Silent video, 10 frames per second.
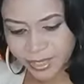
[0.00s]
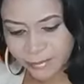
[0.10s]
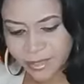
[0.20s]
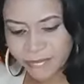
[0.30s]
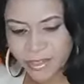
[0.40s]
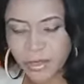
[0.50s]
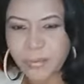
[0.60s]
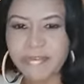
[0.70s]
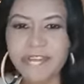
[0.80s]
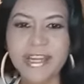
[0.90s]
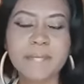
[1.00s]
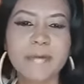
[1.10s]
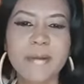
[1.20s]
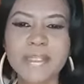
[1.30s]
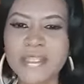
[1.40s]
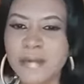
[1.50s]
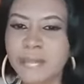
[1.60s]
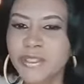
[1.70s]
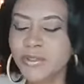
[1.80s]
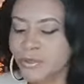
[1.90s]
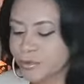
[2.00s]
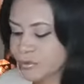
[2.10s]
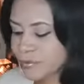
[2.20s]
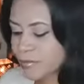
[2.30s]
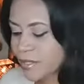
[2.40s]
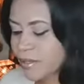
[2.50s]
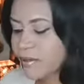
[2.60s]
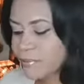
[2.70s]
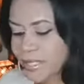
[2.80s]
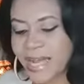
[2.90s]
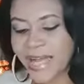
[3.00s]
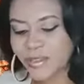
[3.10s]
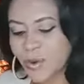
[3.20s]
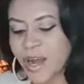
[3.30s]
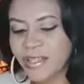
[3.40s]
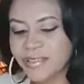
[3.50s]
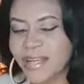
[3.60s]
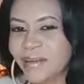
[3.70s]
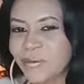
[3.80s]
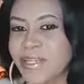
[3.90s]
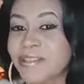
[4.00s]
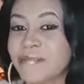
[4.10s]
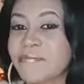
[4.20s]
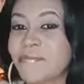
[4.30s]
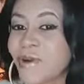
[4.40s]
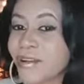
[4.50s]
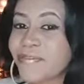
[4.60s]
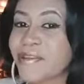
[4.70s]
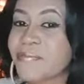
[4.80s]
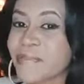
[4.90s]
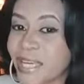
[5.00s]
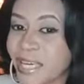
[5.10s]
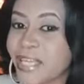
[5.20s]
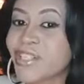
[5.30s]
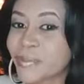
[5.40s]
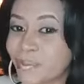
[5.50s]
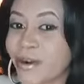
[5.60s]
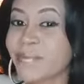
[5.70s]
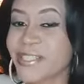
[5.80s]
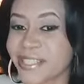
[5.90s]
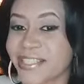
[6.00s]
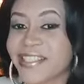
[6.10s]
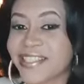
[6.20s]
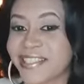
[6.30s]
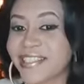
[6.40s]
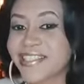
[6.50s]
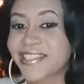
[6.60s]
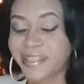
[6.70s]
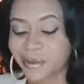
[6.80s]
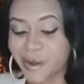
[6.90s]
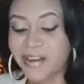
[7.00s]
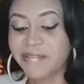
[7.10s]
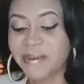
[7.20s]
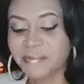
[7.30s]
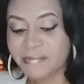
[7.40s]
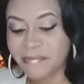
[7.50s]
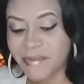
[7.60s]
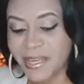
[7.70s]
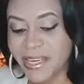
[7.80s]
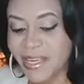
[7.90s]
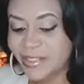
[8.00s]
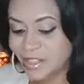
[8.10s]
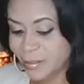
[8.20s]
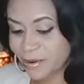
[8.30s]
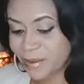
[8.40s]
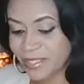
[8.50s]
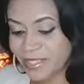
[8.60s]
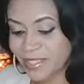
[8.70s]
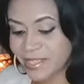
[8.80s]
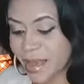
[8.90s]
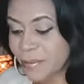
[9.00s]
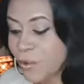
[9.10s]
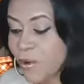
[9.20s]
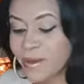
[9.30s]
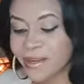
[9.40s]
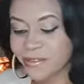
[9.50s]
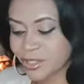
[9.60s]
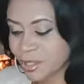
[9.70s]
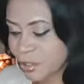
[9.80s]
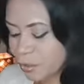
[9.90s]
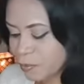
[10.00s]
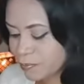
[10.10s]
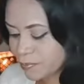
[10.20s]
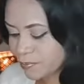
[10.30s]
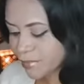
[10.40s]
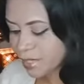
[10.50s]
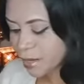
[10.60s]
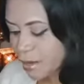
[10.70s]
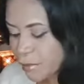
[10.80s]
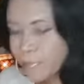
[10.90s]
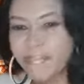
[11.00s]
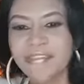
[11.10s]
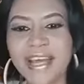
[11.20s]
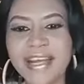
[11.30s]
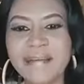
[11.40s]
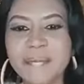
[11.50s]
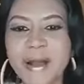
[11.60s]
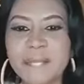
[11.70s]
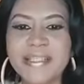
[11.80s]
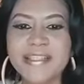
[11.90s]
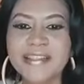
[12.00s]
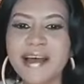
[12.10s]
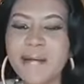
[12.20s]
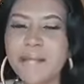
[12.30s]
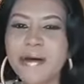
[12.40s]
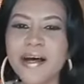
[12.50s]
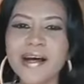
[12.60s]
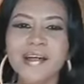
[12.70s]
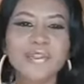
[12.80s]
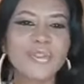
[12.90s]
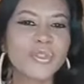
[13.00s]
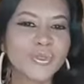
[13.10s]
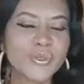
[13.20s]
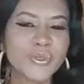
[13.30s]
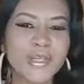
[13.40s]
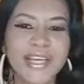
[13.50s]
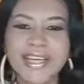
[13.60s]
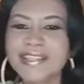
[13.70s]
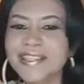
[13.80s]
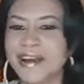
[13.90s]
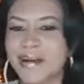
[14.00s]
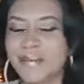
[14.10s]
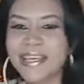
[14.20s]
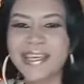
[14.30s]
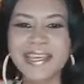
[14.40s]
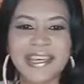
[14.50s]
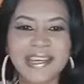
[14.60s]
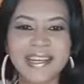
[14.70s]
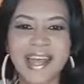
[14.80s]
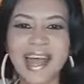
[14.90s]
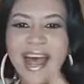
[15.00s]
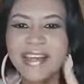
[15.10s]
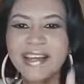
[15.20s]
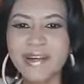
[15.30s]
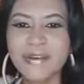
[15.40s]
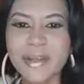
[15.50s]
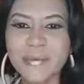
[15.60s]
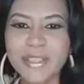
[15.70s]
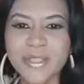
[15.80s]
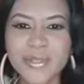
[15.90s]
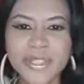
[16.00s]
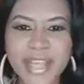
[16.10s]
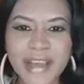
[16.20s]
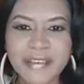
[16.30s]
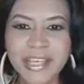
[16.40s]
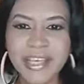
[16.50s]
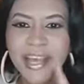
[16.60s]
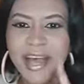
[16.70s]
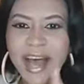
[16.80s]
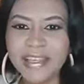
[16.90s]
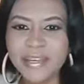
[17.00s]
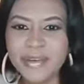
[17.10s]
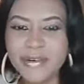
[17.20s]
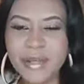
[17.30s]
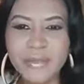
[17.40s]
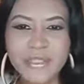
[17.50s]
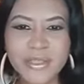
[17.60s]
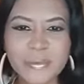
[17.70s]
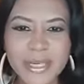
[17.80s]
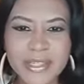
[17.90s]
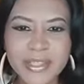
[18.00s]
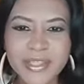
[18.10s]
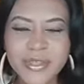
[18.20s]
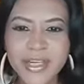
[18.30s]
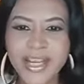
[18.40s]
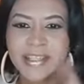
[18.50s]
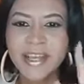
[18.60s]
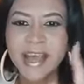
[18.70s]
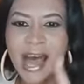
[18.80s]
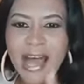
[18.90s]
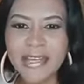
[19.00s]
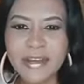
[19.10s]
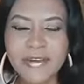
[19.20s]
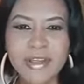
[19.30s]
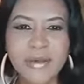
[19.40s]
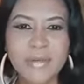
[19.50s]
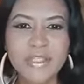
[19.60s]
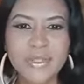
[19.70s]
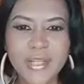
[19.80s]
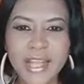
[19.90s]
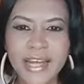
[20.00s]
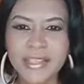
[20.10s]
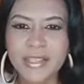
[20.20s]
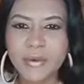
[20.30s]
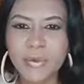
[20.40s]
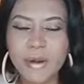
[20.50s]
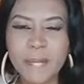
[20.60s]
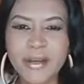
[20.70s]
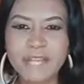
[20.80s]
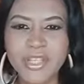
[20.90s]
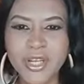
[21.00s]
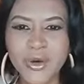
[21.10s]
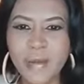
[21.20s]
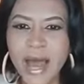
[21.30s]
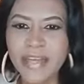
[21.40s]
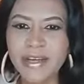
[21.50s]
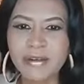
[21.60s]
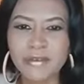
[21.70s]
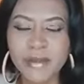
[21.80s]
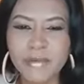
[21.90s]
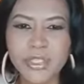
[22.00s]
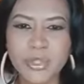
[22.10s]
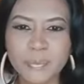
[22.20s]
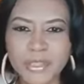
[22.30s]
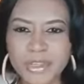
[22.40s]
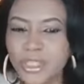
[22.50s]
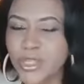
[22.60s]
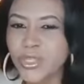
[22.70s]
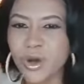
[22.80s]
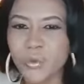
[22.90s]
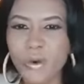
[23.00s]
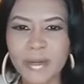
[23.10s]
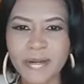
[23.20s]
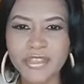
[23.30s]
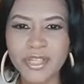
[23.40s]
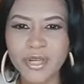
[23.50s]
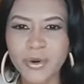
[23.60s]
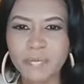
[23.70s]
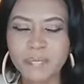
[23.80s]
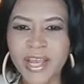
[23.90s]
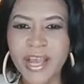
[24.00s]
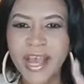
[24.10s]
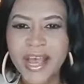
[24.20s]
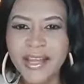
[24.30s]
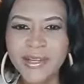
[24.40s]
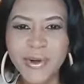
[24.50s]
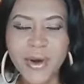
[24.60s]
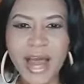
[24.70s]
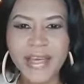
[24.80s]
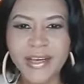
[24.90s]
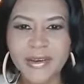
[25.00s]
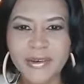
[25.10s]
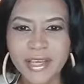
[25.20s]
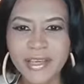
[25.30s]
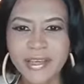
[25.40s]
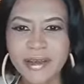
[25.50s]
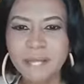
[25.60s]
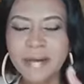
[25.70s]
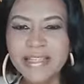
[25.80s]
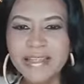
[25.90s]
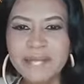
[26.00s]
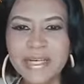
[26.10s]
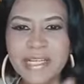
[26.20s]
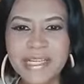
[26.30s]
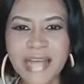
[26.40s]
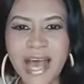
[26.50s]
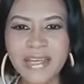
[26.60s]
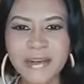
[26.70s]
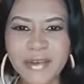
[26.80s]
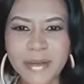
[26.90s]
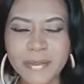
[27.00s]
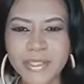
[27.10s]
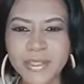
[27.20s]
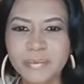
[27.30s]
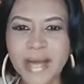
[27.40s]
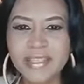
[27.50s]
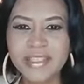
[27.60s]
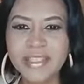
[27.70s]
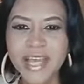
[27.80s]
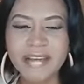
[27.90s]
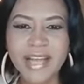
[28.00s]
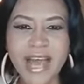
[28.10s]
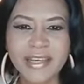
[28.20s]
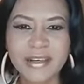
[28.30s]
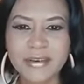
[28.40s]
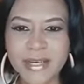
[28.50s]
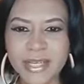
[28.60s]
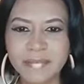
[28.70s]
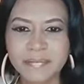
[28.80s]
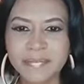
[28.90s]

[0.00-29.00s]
I'm giving you prophetic promise number two. But that one, that was the one of the major promises. One of the major promises. I'm a woman of shalom. Prophetic promise number two is coming in. I agree with you, Sherry. I agree with you, Minister Junan. I agree with you, Glennis, a woman of shalom. I agree with you, Patricia. You're a woman of shalom. Eleanor, I agree. Pastor Merlin, I agree with you. Pastor Cheryl, I agree.